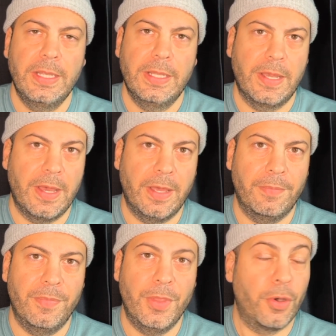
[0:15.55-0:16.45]
uh,
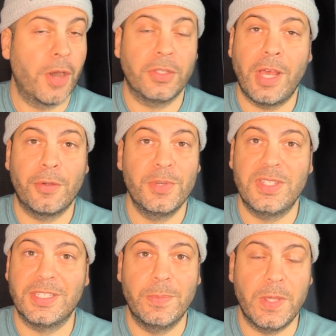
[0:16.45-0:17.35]
um, there aren't a lot of
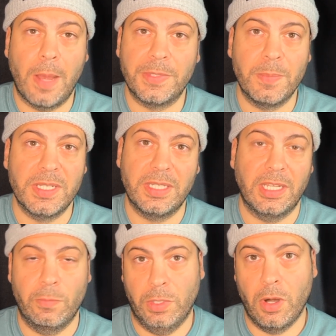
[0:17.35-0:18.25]
reasons to be optimistic
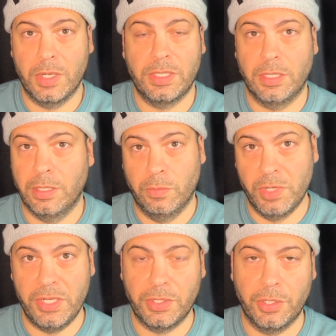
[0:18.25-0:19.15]
in regards to
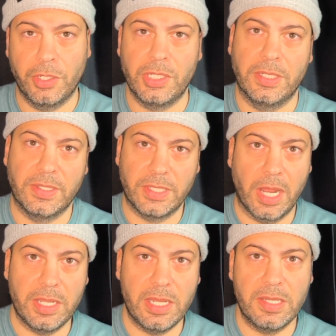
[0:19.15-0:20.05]
research and
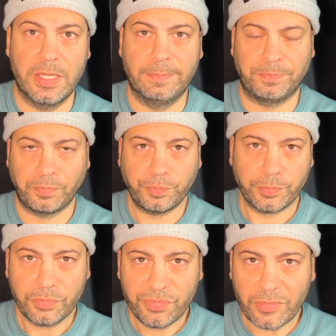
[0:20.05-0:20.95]
studies and
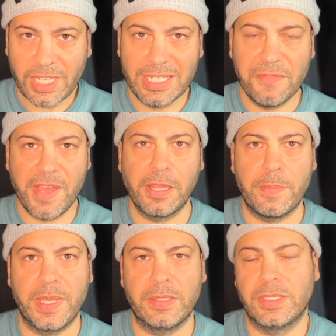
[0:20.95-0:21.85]

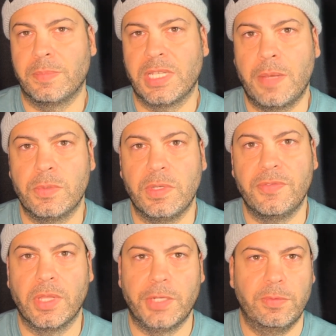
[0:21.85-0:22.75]
development. Sometimes we
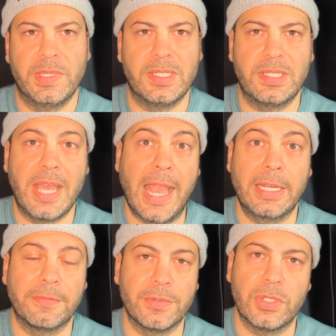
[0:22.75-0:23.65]
feel like we've been
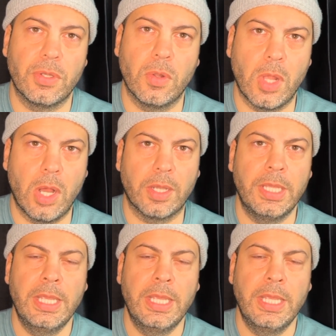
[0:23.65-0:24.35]
stagnant for so long